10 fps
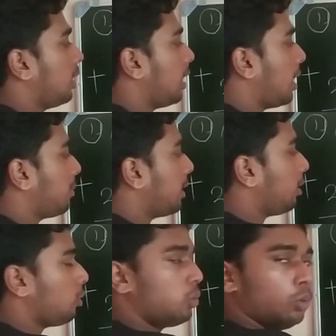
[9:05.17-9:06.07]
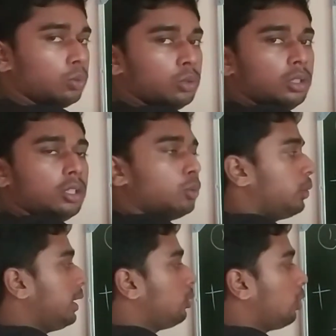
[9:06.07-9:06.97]
after 2
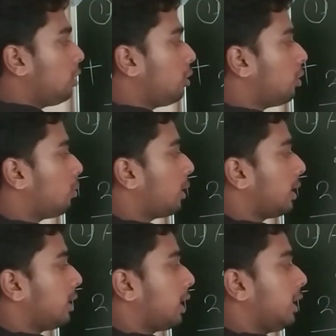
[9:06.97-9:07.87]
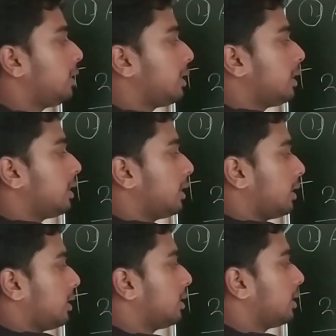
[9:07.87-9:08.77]
we don't know what is
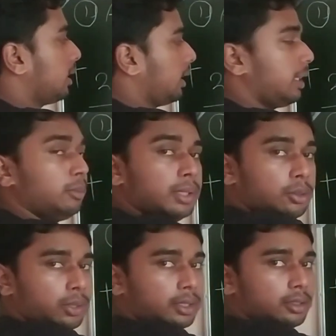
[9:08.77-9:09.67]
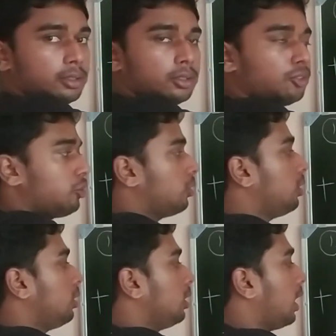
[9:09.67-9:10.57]
in between.
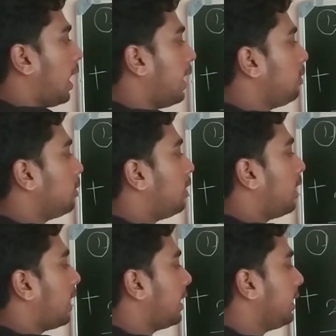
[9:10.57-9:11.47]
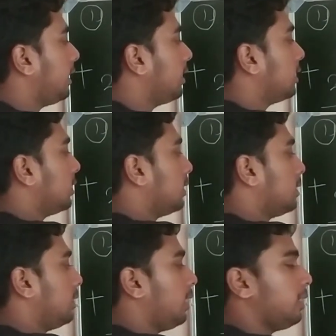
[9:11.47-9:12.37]
So I
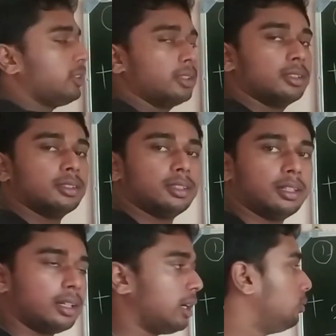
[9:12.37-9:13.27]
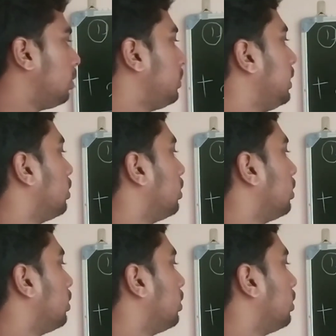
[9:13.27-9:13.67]
just round up the